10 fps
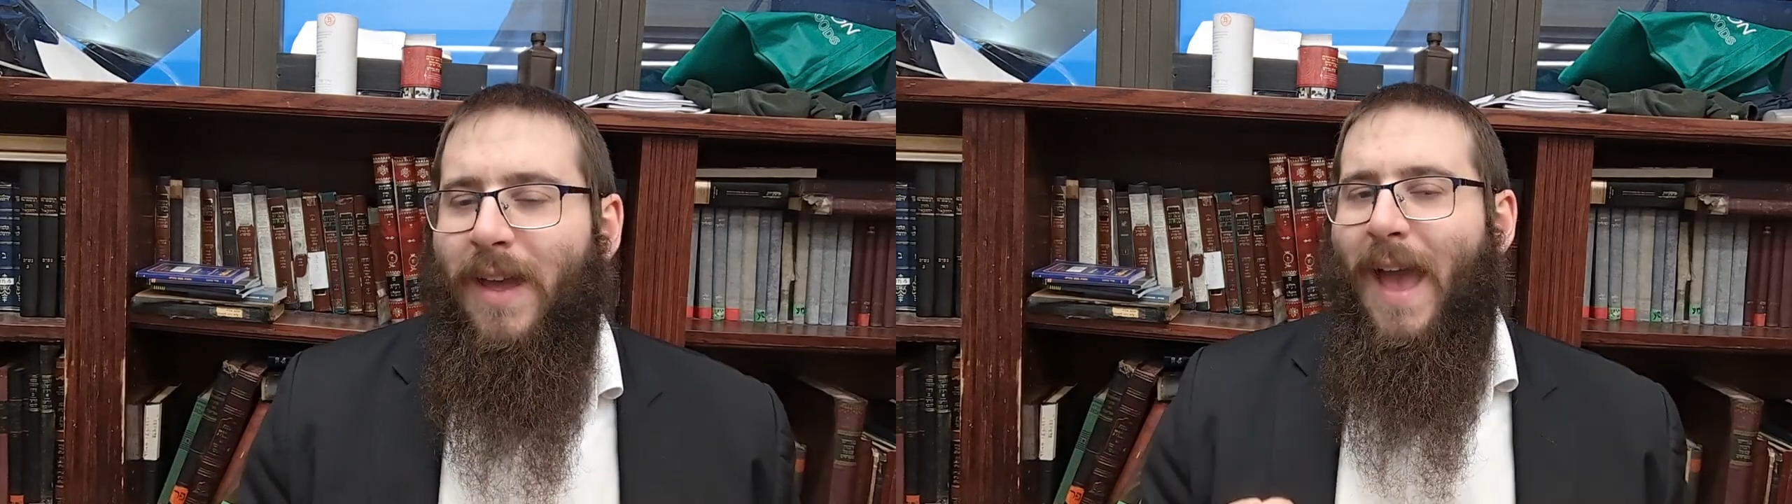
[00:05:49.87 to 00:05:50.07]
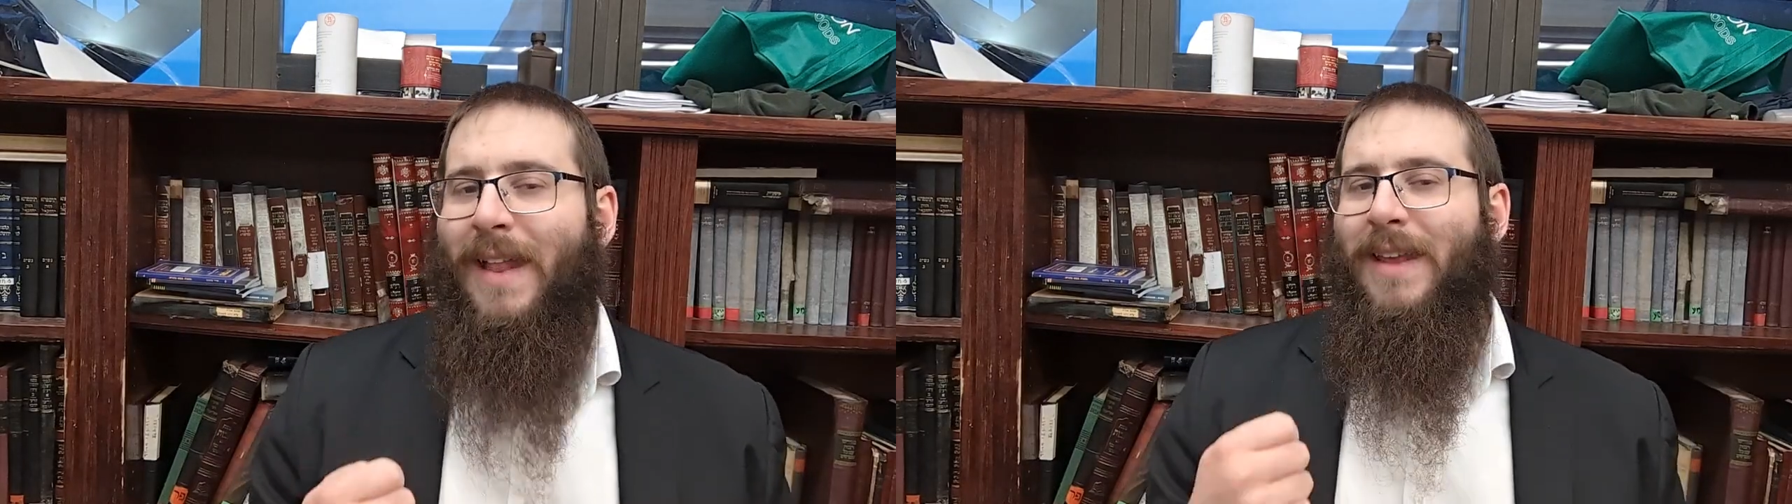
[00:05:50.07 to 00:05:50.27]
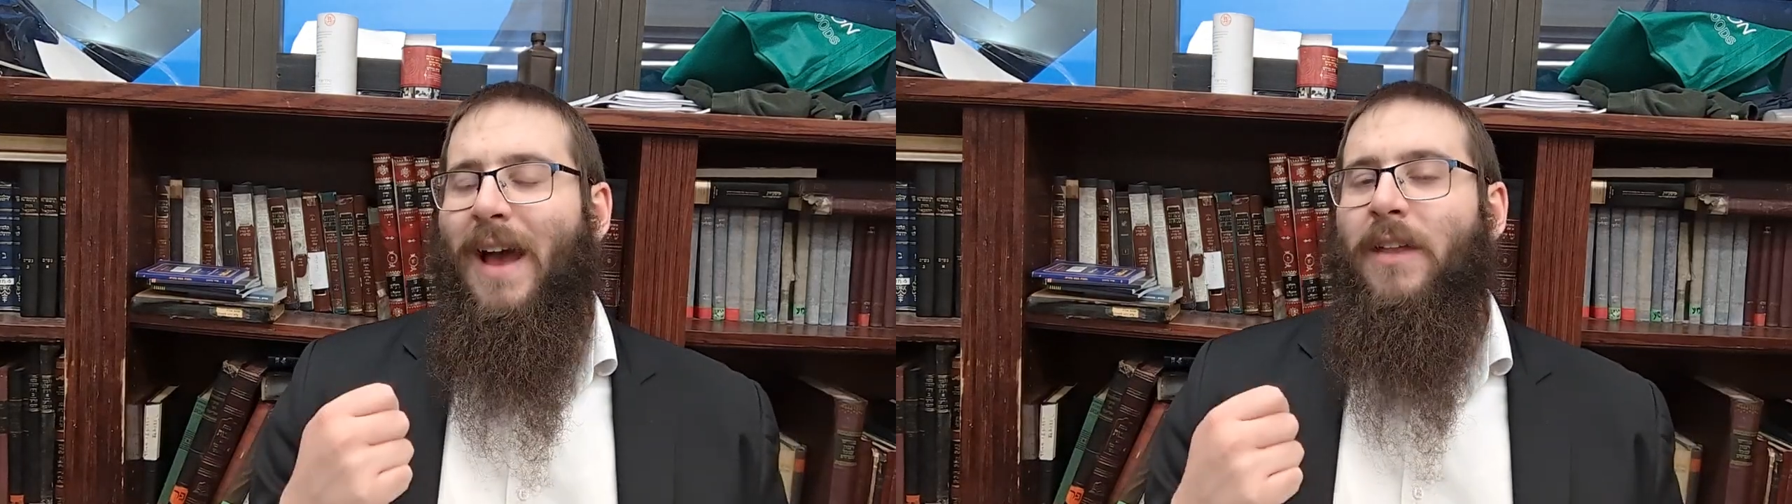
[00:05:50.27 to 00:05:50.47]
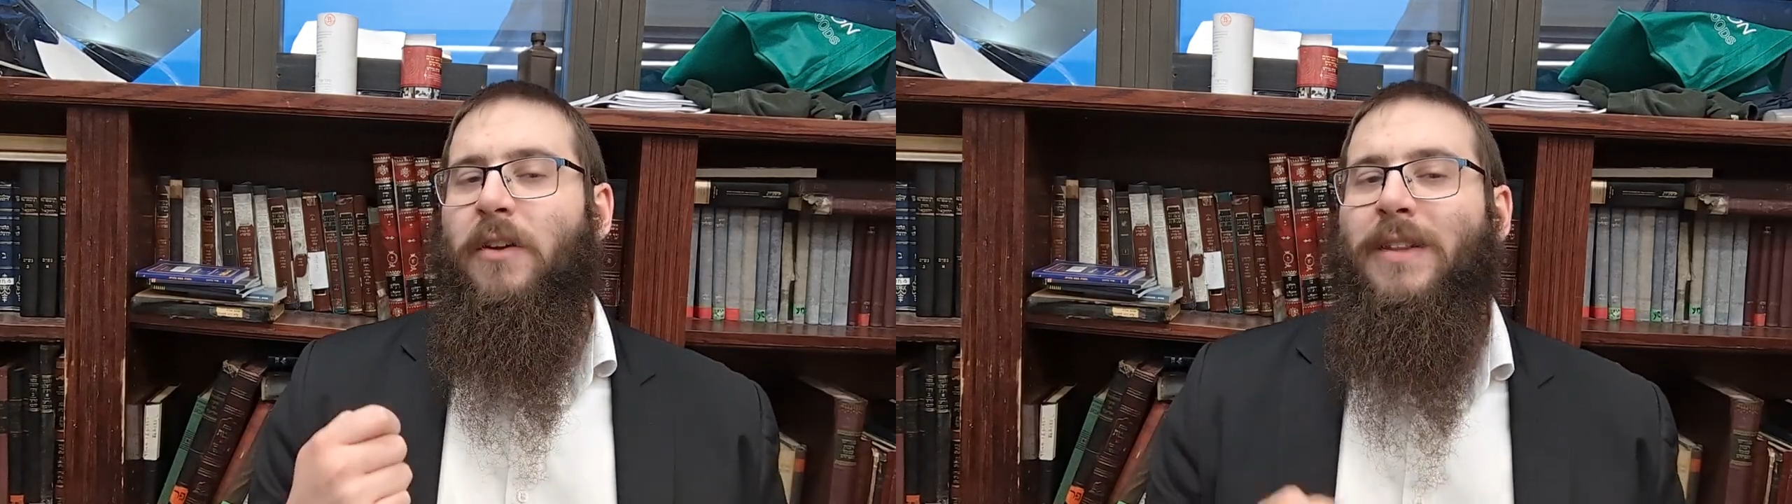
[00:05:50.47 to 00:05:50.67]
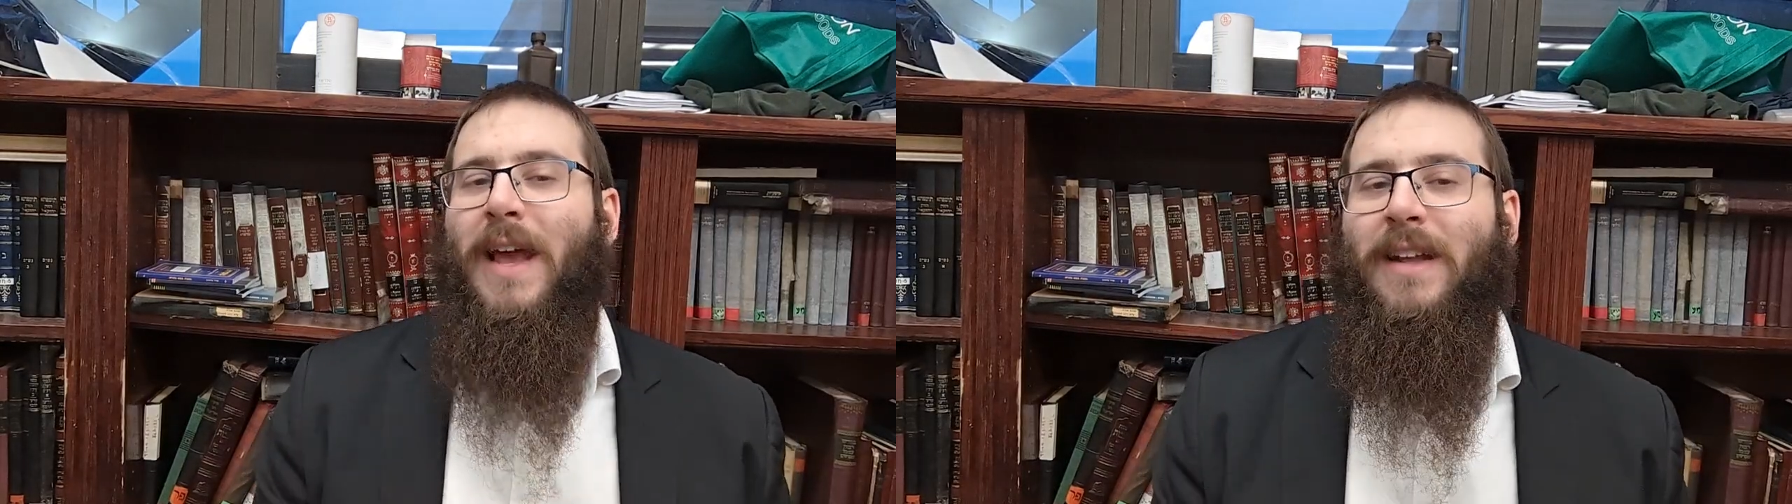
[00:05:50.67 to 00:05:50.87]
any
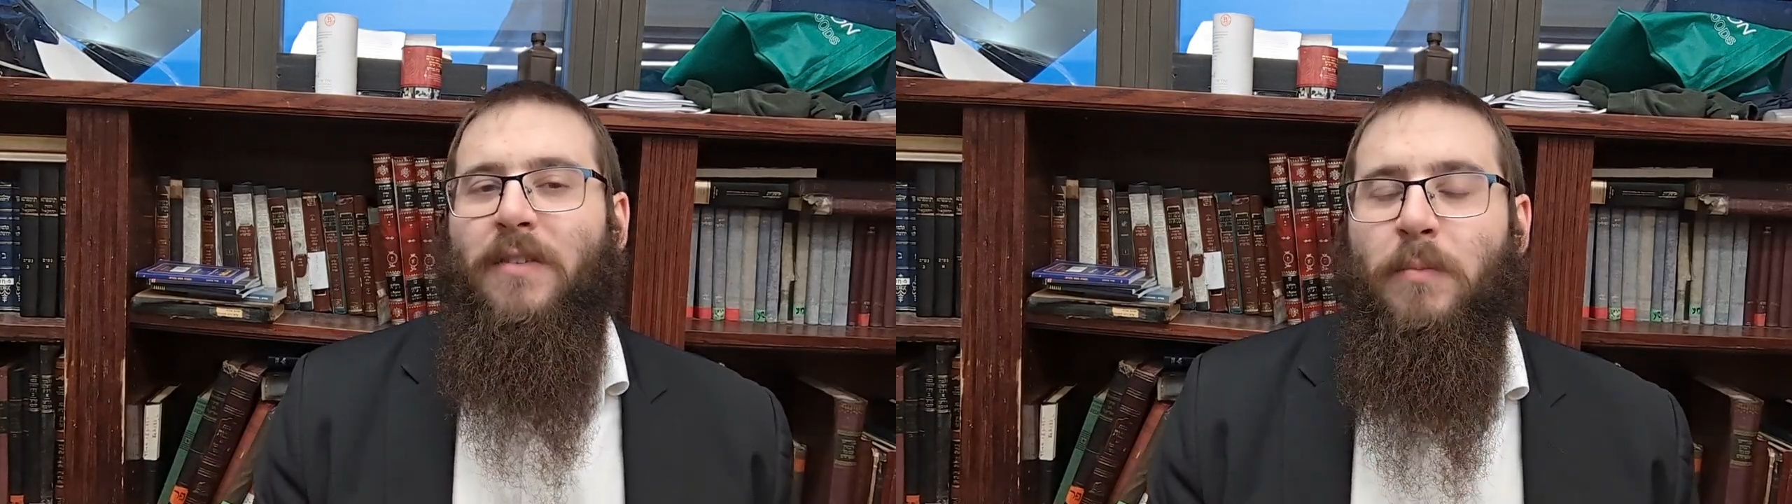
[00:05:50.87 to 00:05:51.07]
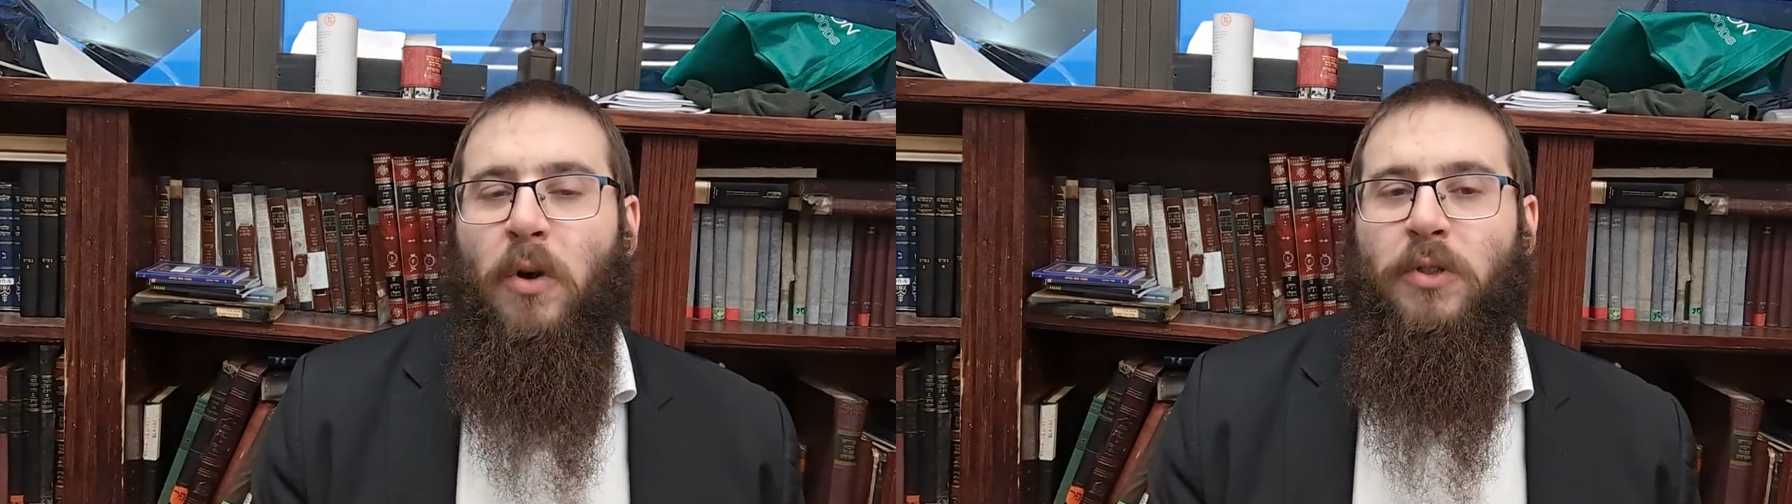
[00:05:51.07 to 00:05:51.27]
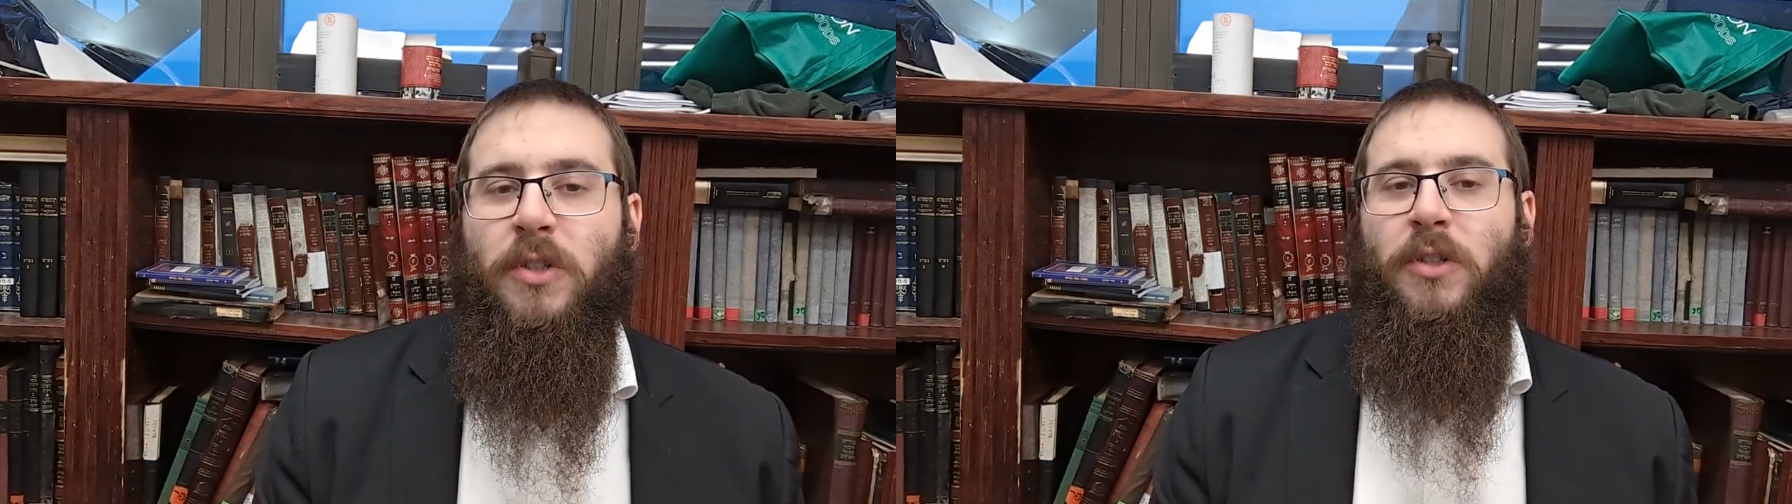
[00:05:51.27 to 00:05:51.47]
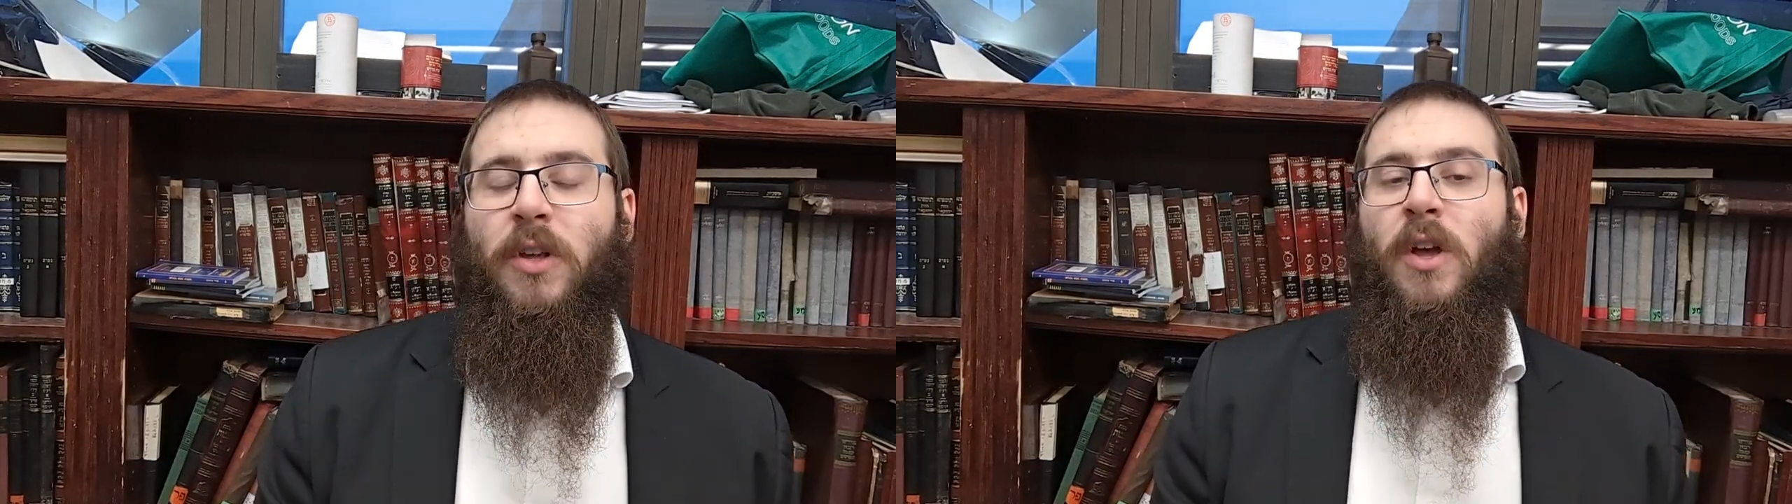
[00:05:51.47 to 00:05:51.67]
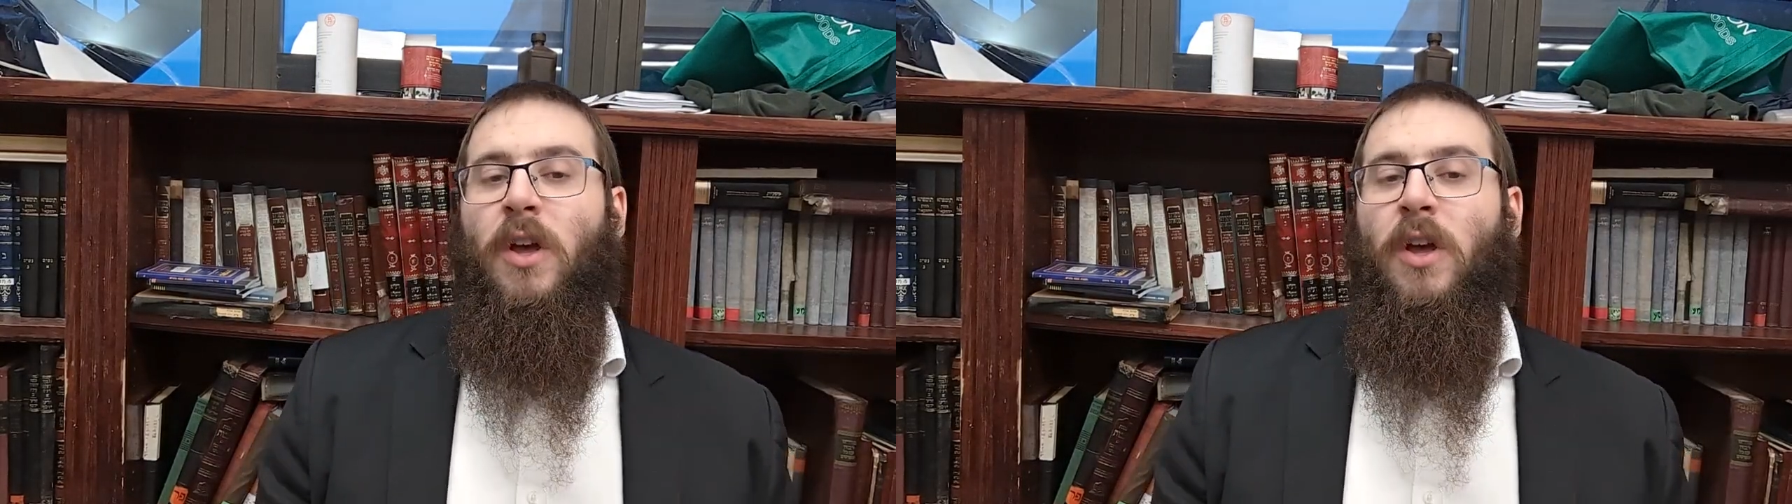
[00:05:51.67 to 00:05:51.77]
other negative emotion